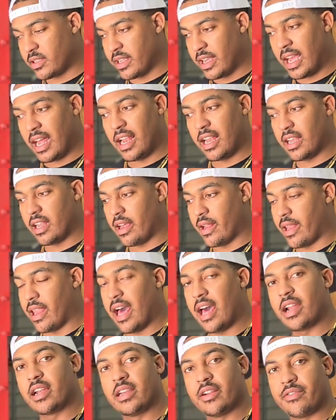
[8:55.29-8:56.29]
They got a
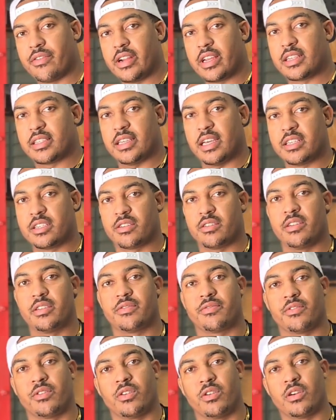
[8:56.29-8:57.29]
lot of different
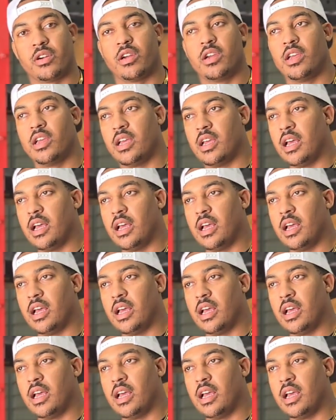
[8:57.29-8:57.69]
accessories for